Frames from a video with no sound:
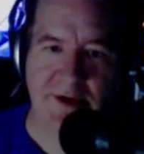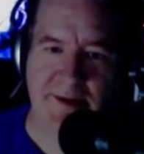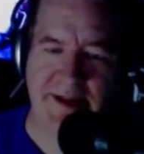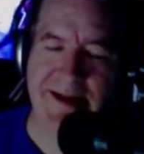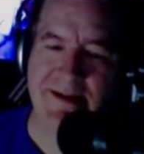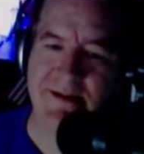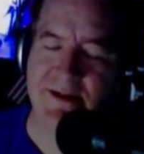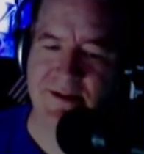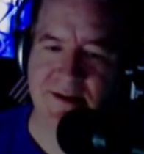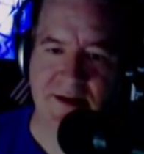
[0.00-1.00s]
I mean, that's
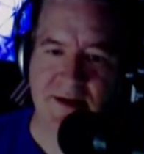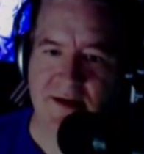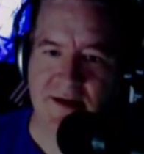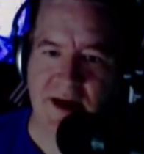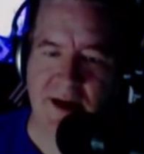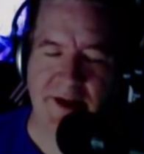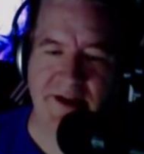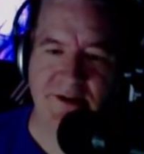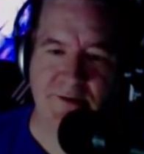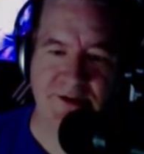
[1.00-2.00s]
just, it's almost